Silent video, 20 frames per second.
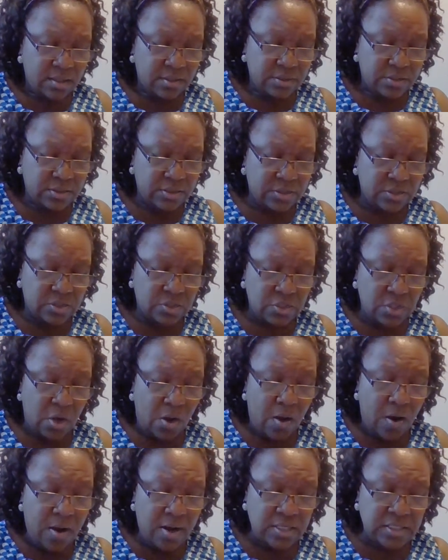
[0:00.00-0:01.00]

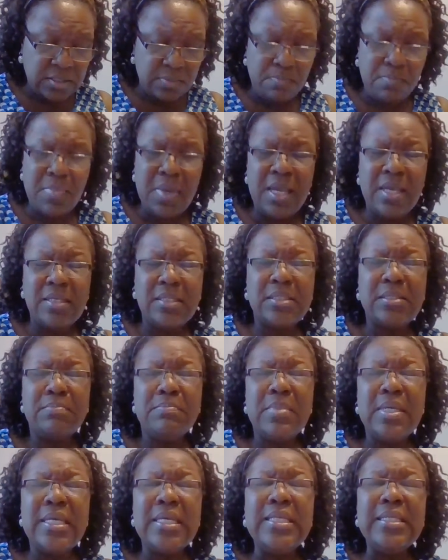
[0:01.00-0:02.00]
Stars makes
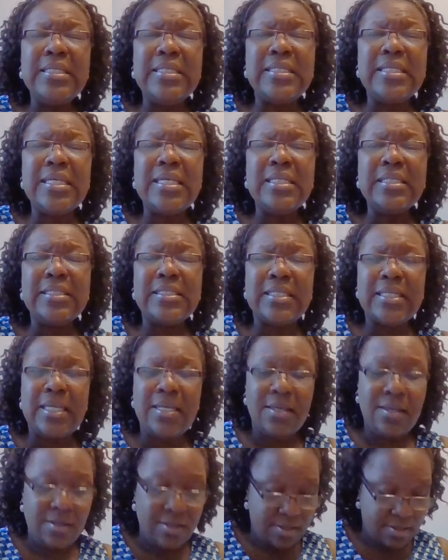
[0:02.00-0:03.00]
me
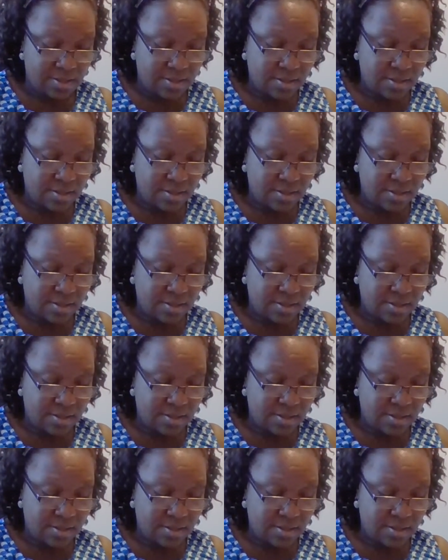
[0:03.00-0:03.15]
dizzy.